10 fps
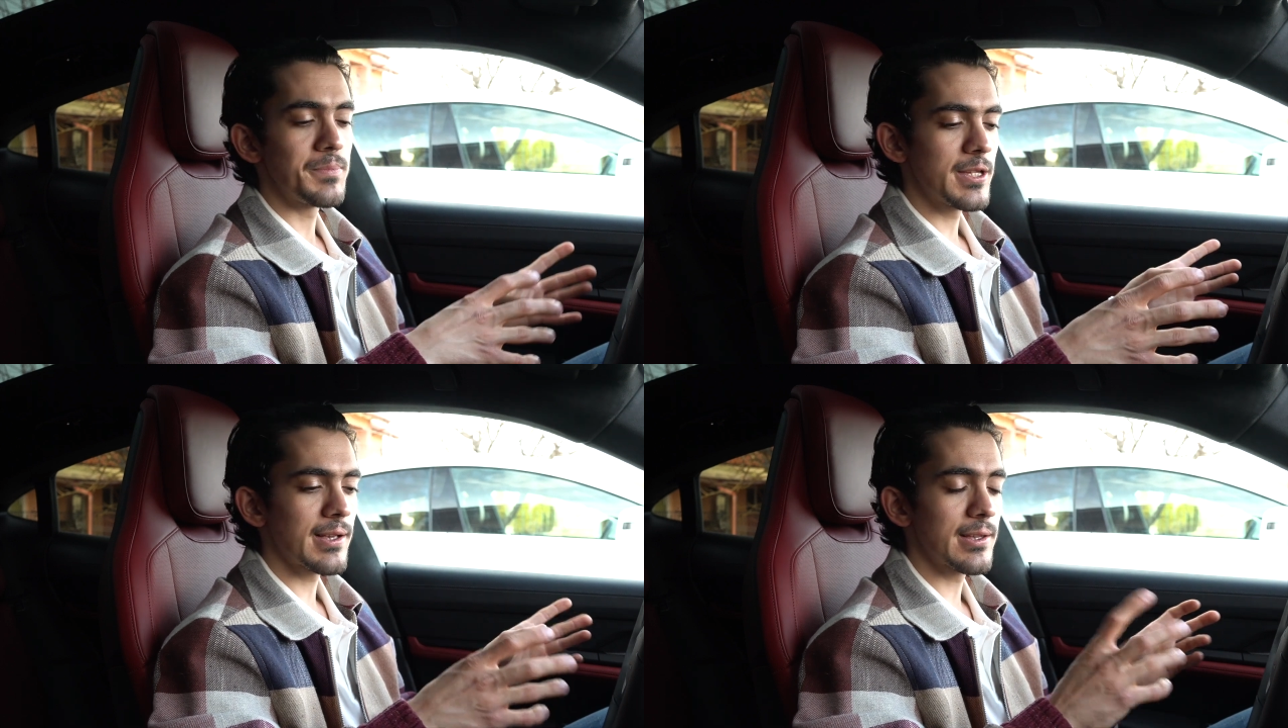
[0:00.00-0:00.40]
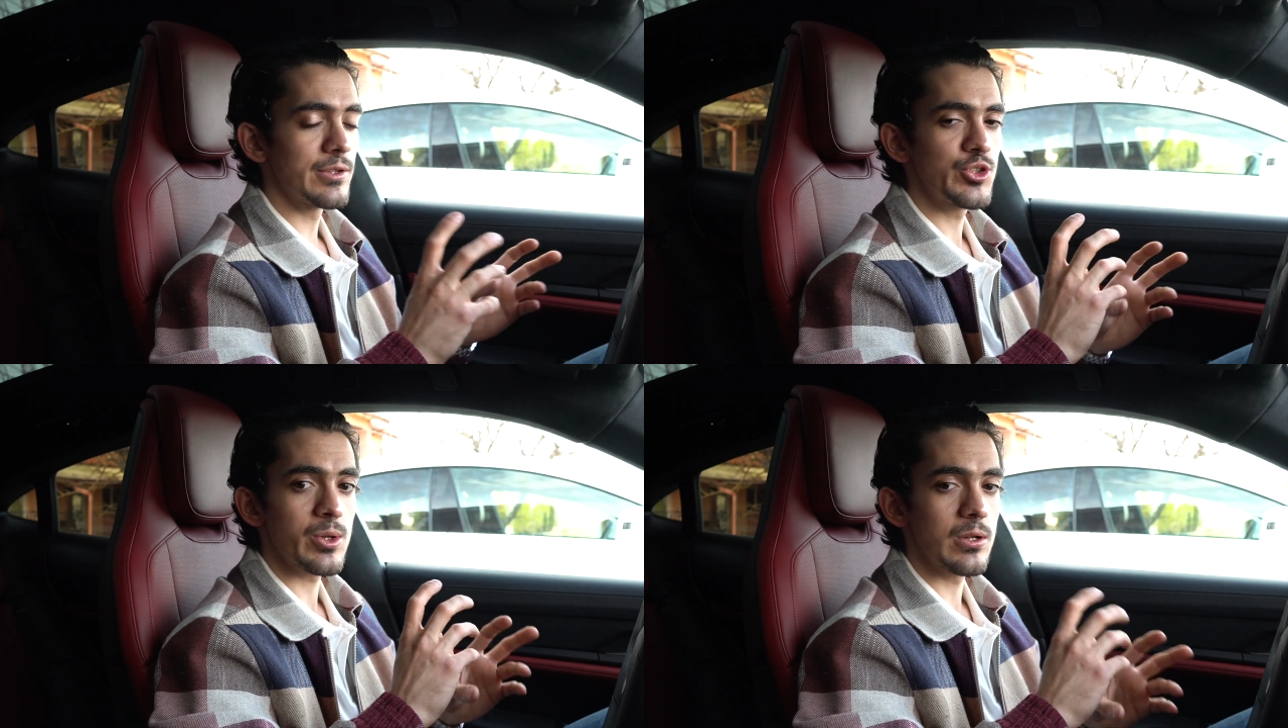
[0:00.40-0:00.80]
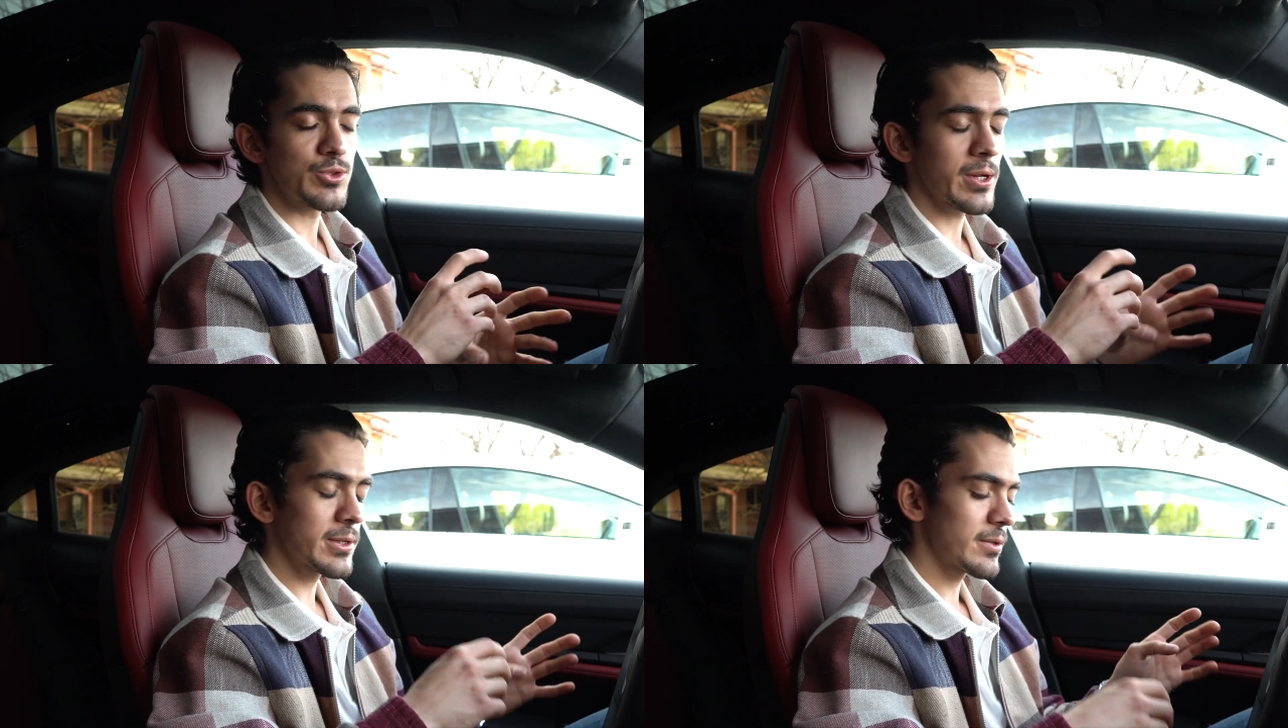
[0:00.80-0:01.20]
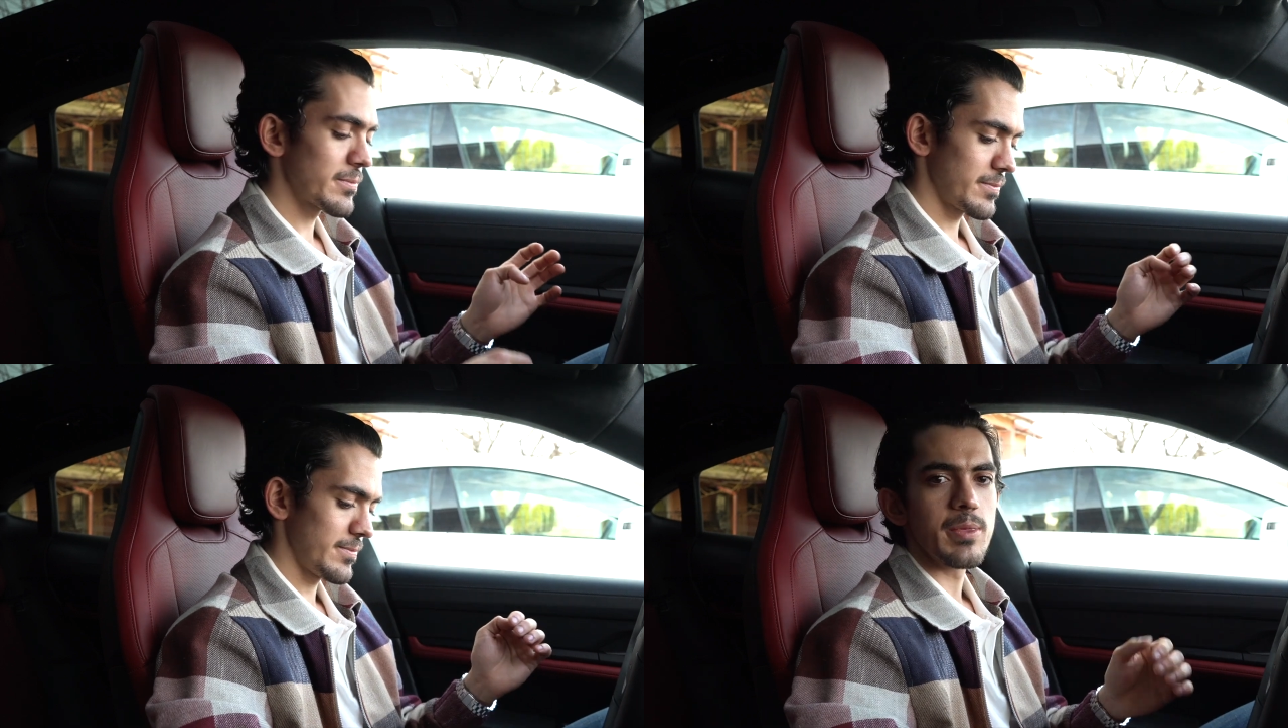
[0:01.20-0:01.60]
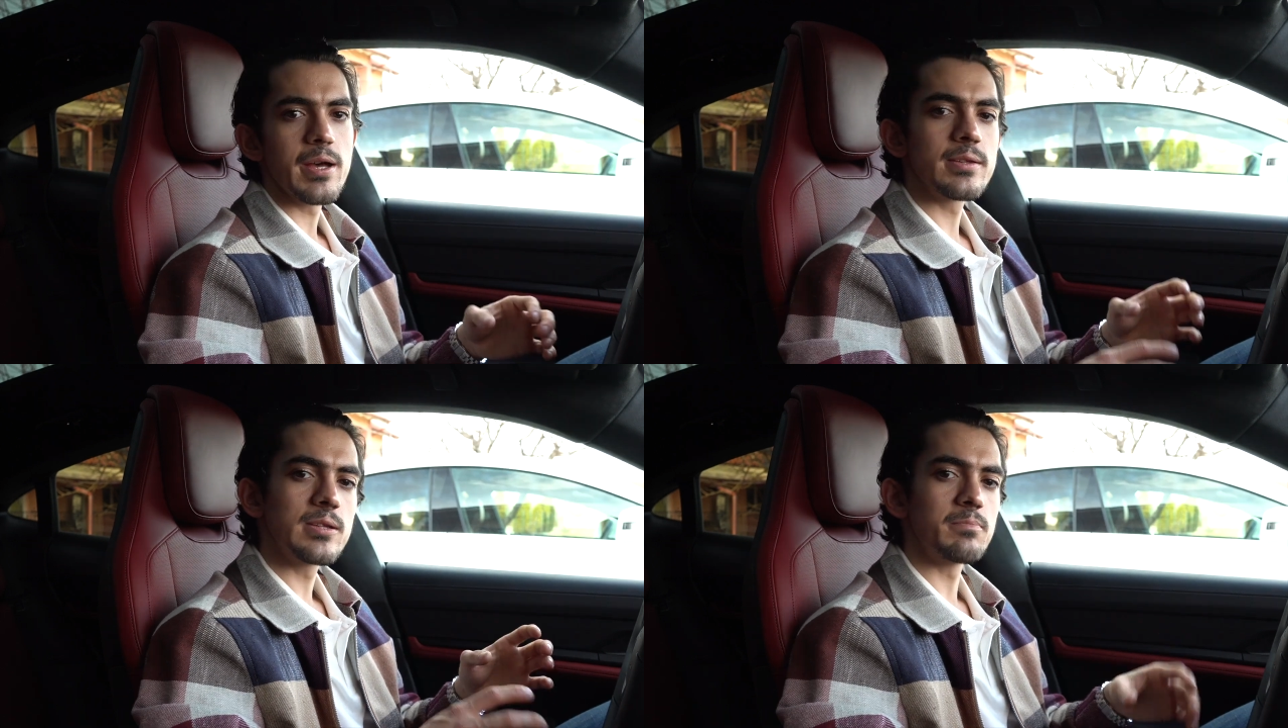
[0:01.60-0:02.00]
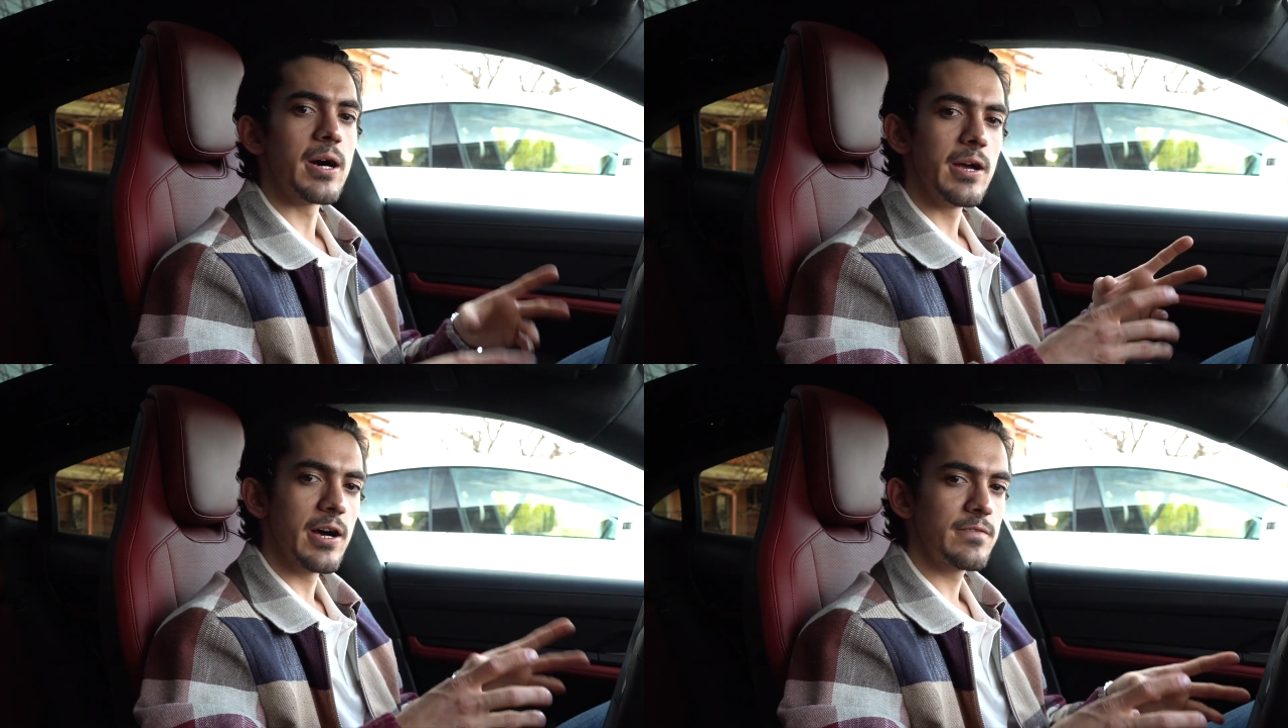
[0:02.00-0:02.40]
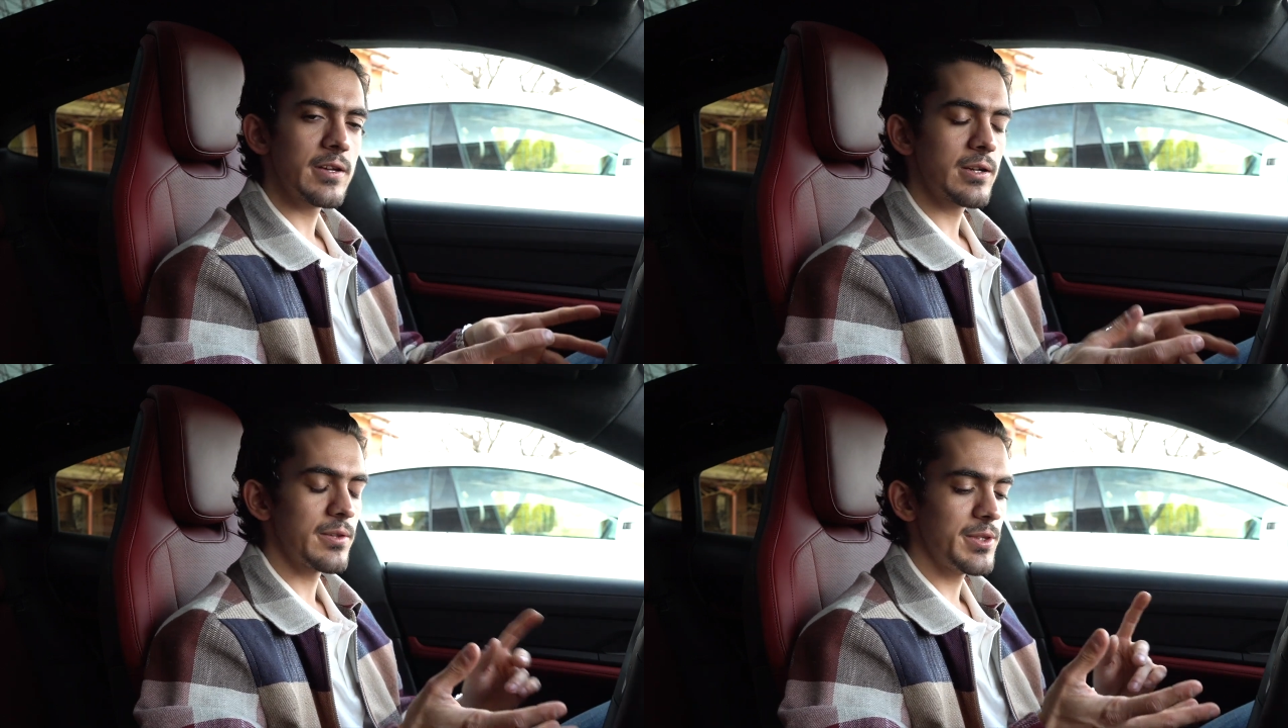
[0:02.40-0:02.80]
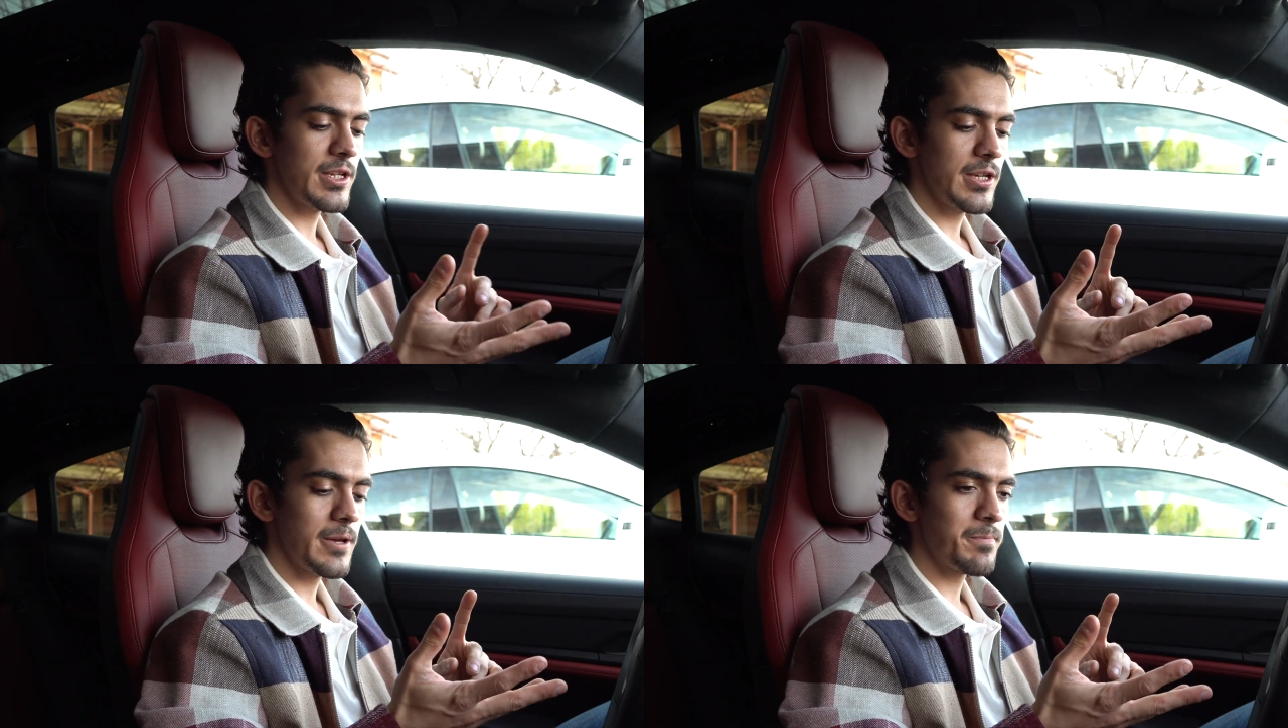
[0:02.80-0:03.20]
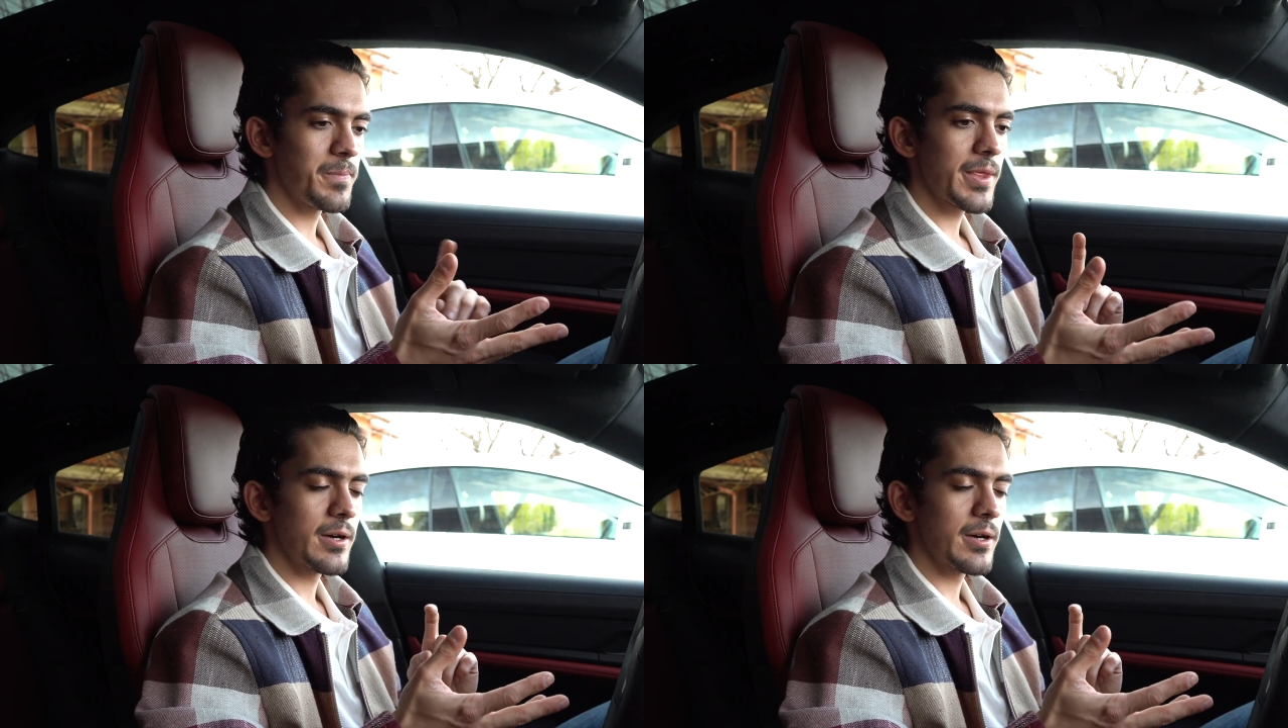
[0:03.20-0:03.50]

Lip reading: This is the general trend, and by having the